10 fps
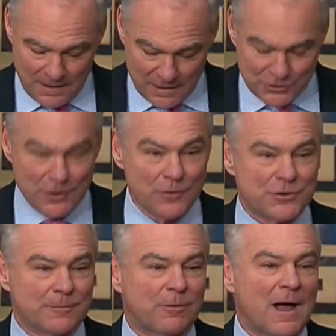is no
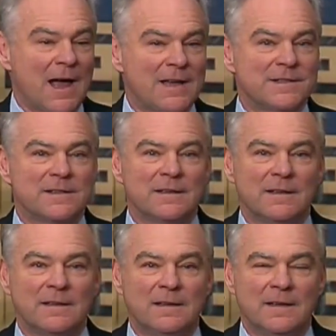surprise.
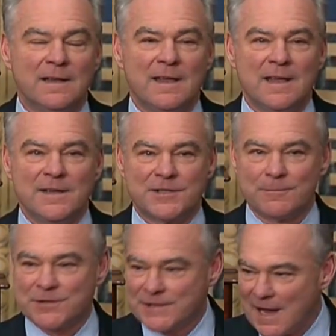His
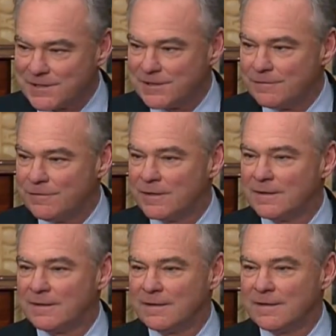obsessive
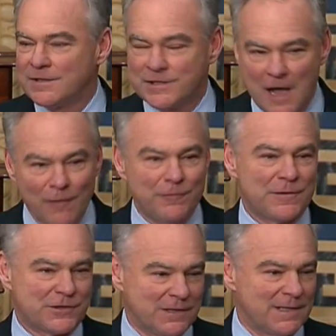
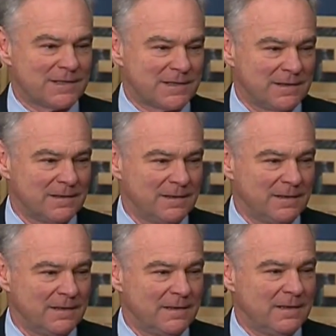selfishness
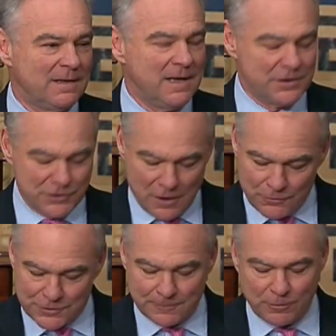is
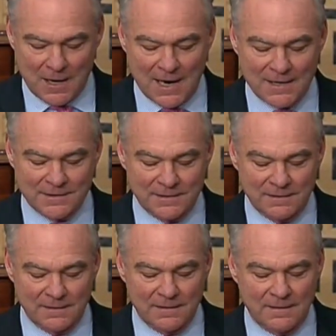no surprise.
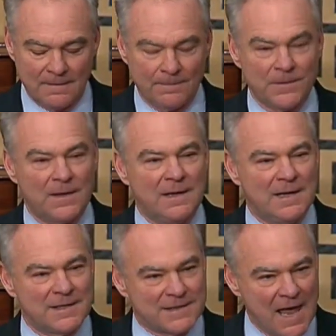
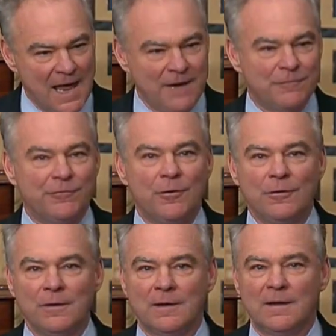His
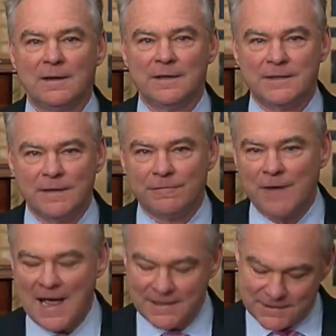hateful,
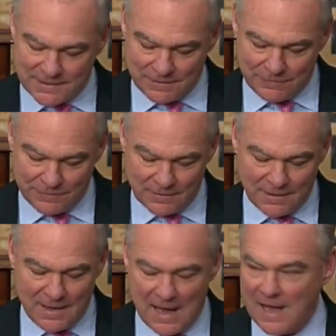divisive,
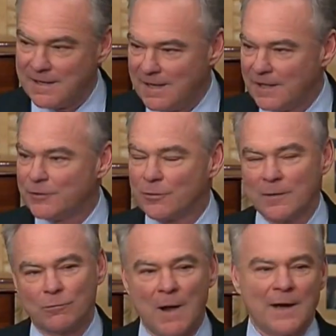and
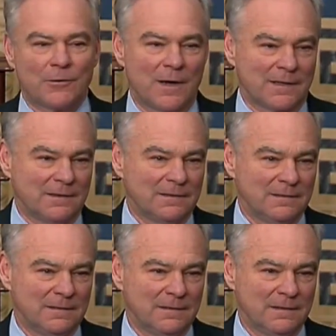ignorant rhetoric
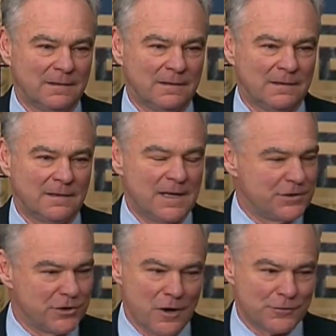
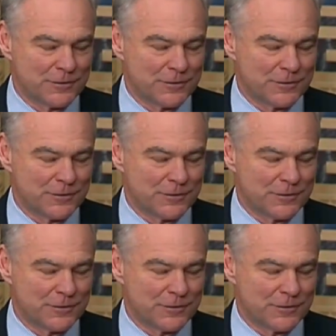is no